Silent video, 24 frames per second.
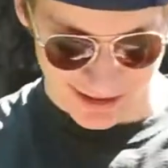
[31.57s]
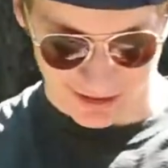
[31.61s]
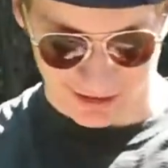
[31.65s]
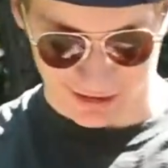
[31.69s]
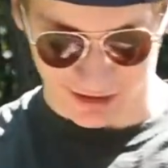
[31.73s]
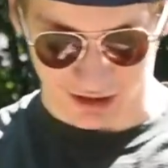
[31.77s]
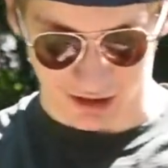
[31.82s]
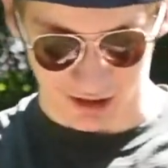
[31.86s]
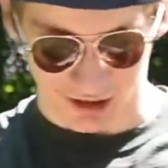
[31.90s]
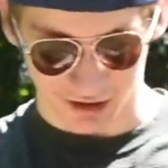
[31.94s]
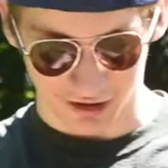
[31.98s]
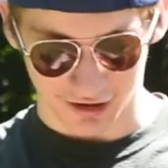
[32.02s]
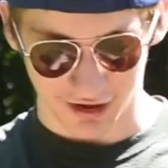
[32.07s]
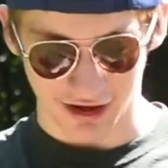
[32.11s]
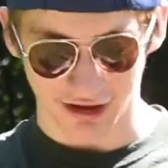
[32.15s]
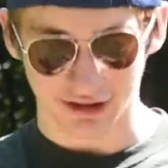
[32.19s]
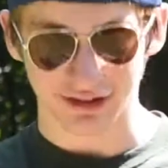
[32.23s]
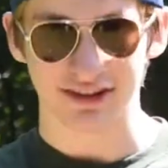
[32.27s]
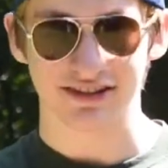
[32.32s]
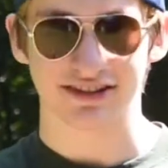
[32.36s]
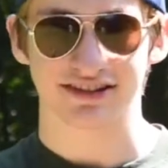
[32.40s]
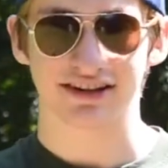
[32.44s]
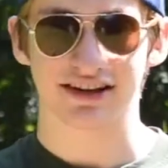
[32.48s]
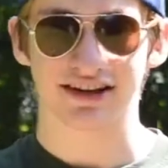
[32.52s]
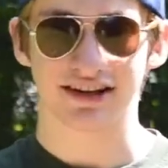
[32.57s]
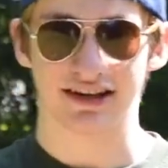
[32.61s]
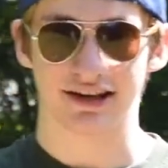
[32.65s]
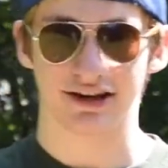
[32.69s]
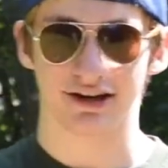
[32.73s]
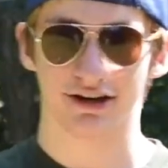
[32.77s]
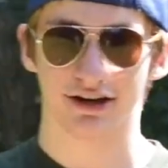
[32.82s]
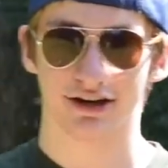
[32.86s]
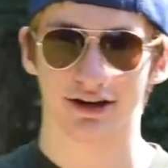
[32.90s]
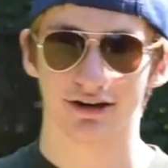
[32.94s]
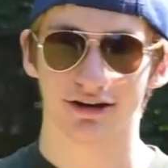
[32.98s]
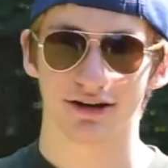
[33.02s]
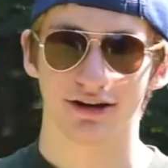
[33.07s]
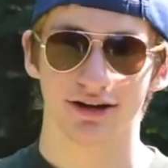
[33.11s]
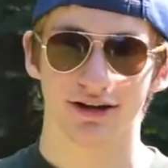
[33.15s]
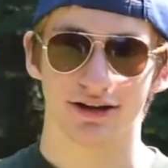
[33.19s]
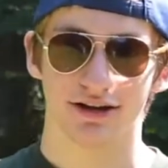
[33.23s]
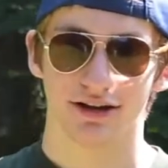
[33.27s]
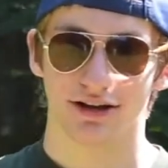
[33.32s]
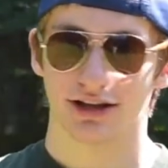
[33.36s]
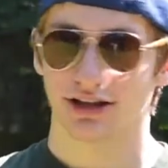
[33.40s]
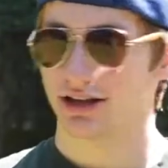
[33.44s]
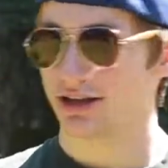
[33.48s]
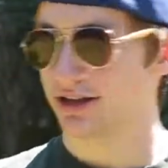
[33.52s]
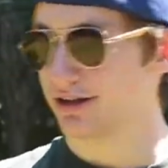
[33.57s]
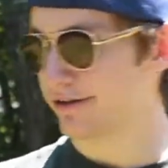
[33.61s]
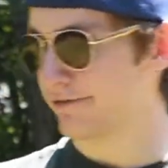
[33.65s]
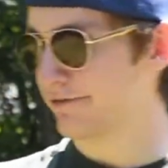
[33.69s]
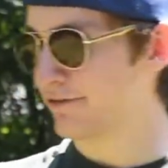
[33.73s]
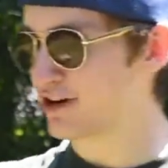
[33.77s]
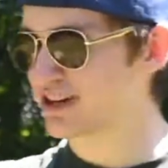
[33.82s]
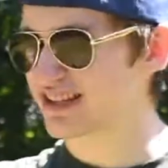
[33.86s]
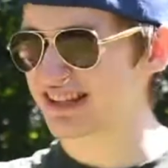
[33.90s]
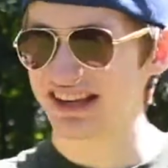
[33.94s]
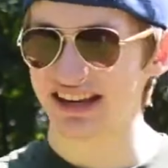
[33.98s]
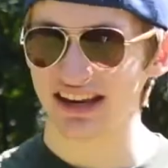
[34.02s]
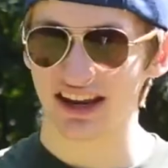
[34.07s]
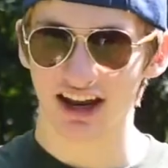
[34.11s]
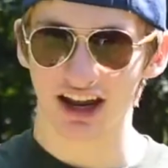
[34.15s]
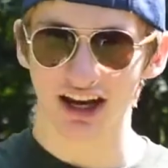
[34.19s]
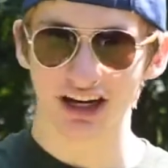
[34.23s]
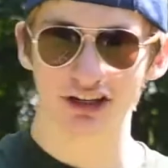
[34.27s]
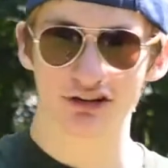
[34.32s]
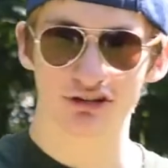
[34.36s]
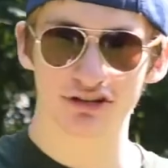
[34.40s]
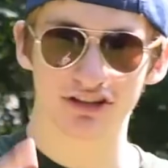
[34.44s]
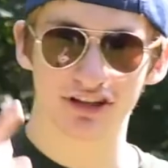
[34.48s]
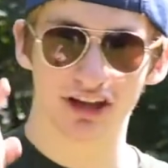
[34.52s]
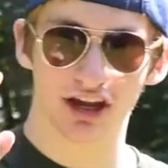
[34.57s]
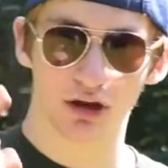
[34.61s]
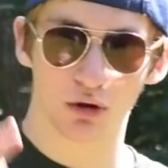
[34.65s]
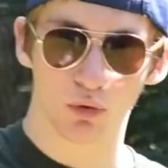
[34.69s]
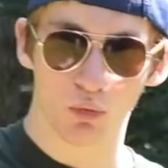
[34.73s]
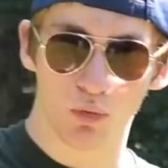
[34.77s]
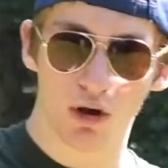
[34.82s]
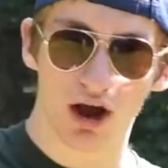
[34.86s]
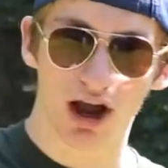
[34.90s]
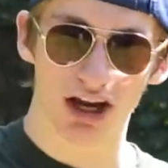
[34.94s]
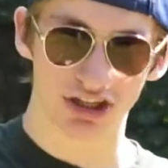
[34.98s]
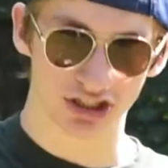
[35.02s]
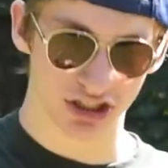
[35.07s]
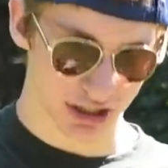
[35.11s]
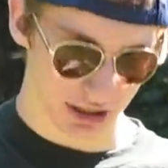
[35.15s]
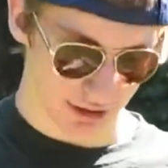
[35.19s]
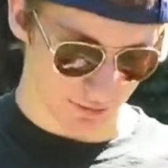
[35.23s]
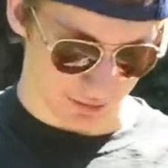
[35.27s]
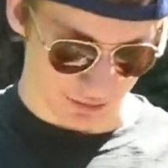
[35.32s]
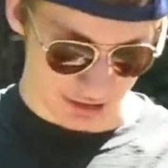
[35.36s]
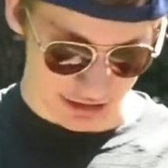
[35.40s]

a cut, like let's say here, the first thing you gotta do is you gotta wash it.